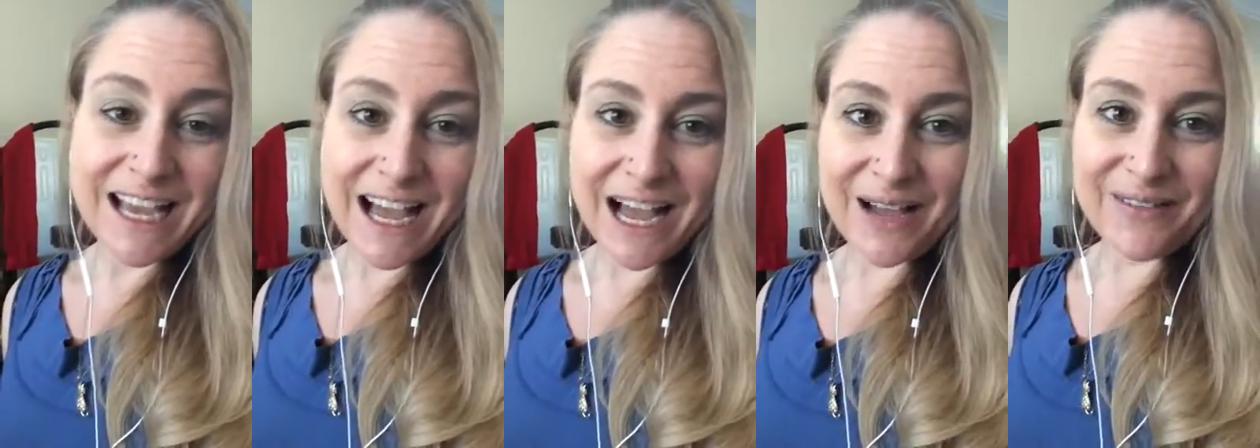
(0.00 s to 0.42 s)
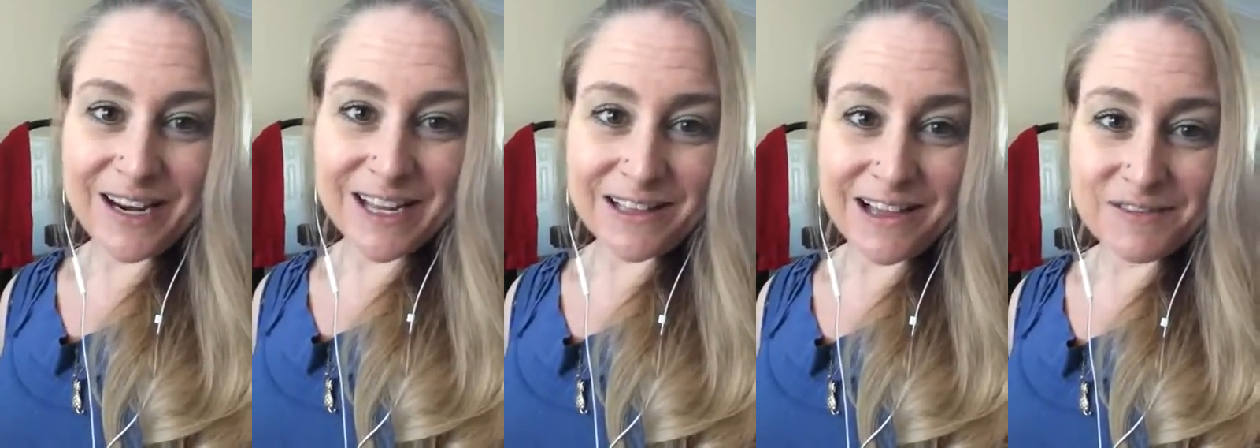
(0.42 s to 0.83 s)
And
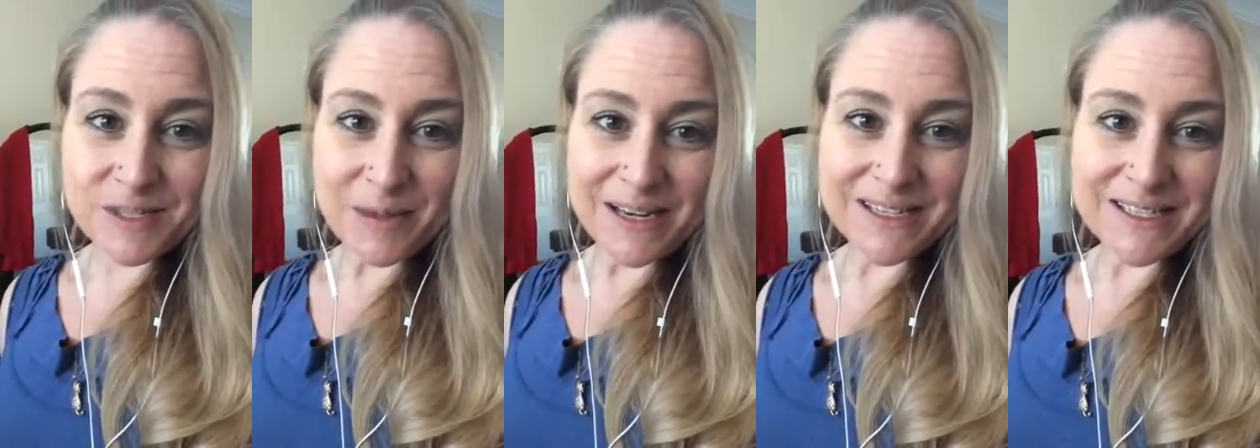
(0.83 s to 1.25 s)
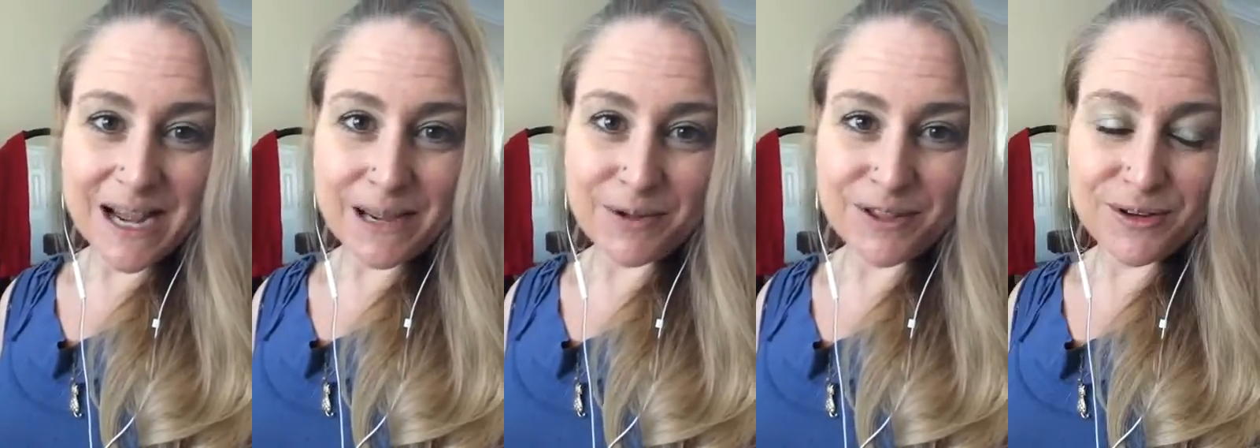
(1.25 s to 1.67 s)
I love spending
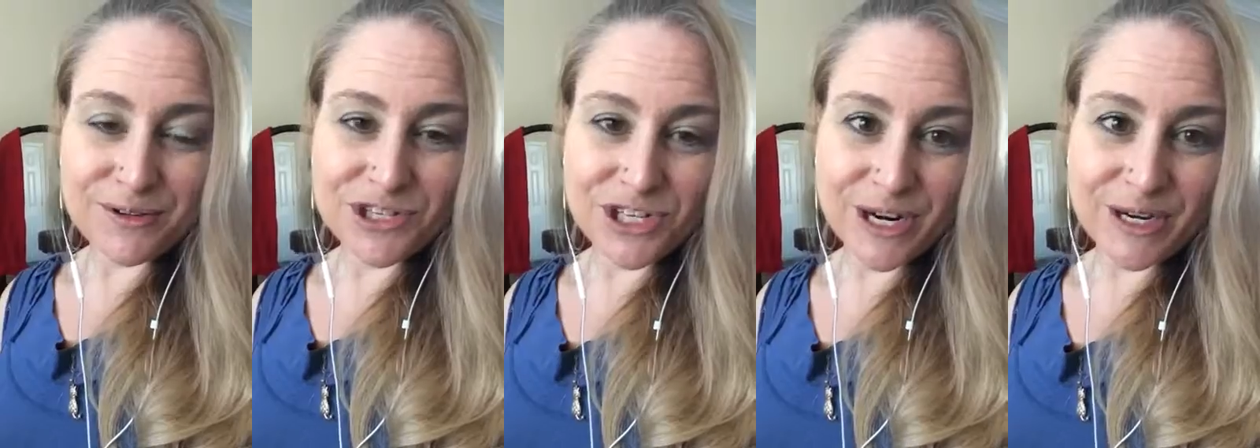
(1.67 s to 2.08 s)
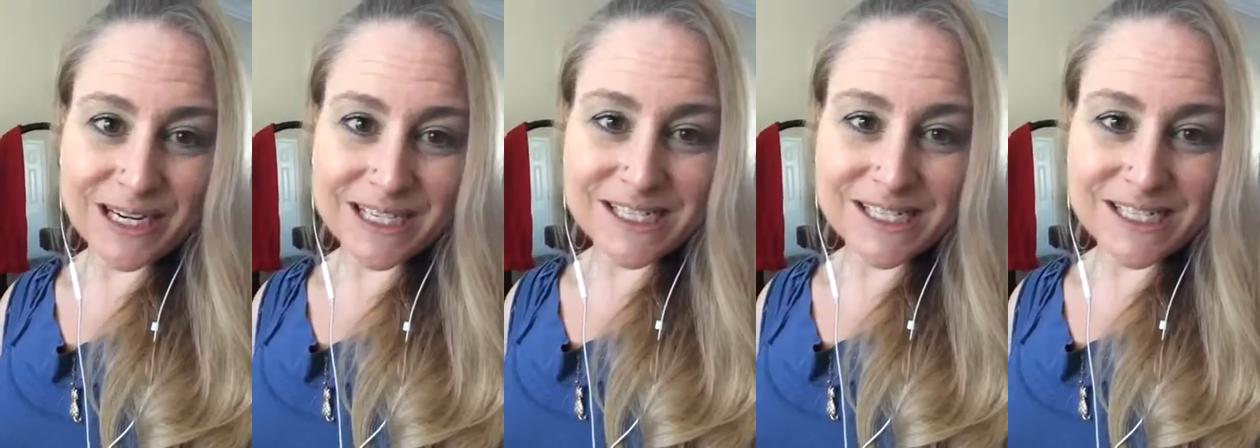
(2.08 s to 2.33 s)
time with you and sharing.